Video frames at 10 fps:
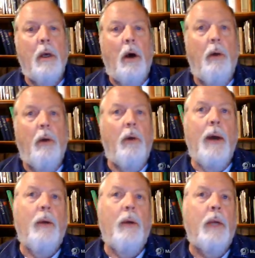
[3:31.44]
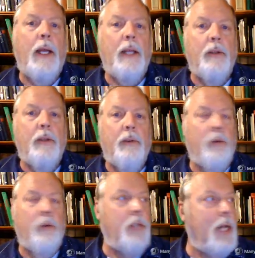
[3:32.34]
although I don't get as
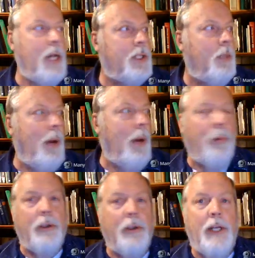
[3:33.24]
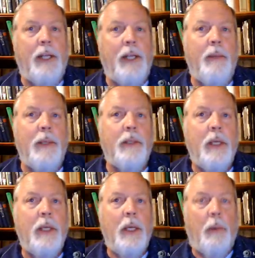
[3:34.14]
enthusiastic about presenting them as
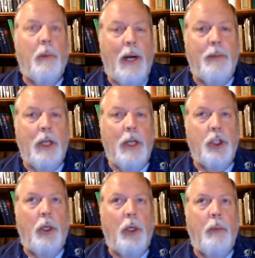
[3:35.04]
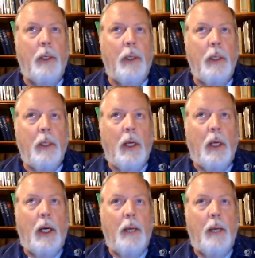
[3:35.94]
perhaps I should. But
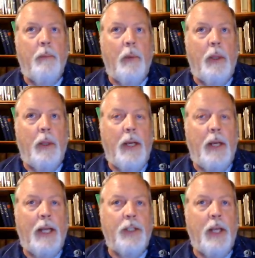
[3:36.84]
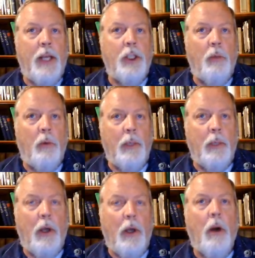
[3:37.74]
in the next session, when we
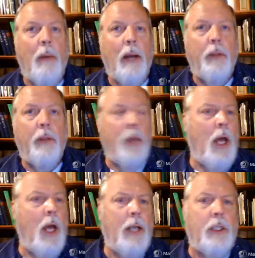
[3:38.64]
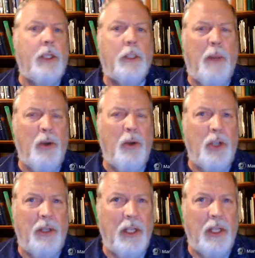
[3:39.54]
talk about the knowledge
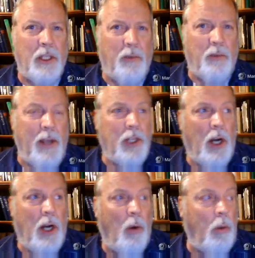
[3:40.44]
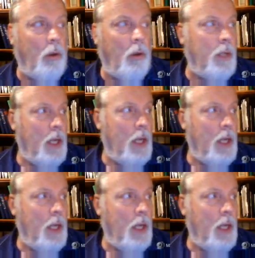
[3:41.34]
explosion that's facing our world